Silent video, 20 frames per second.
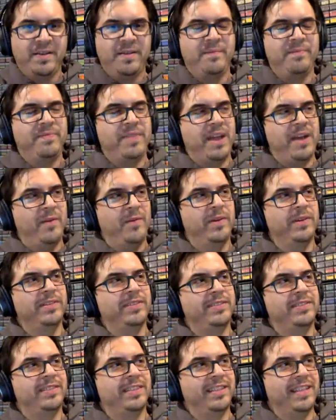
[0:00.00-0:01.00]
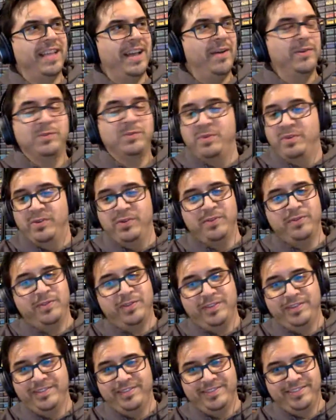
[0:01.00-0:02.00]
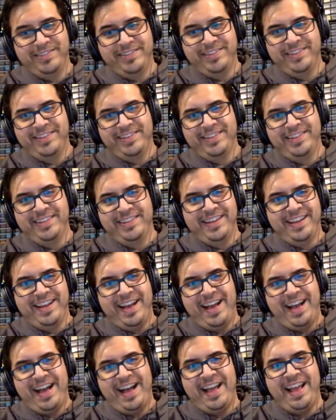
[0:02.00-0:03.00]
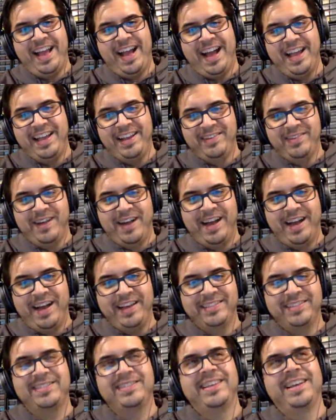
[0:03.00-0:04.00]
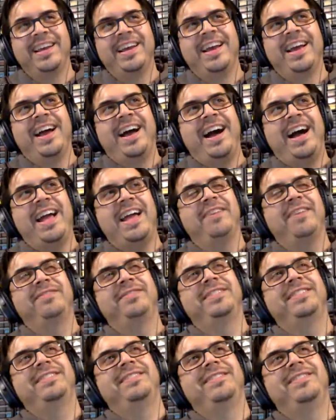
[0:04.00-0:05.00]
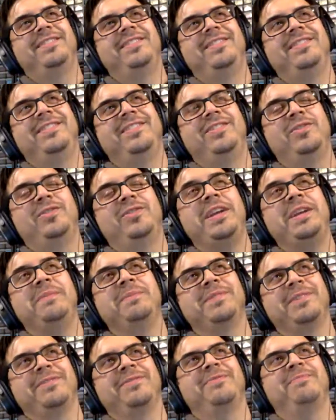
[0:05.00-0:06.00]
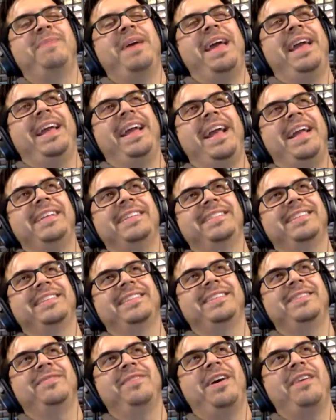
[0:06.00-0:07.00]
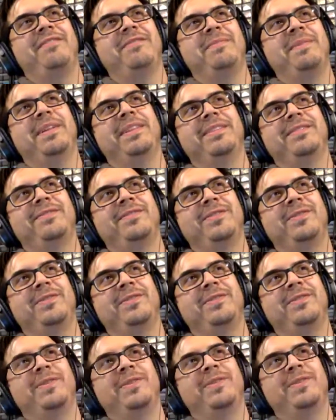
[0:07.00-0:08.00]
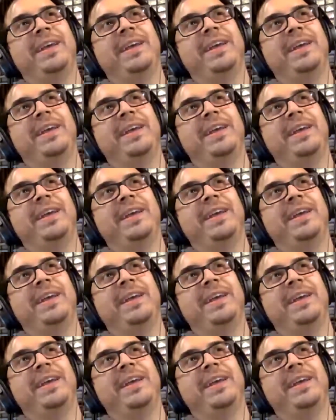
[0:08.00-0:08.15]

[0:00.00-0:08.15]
That was beautiful. I have dreams of paying $865 a month for rent.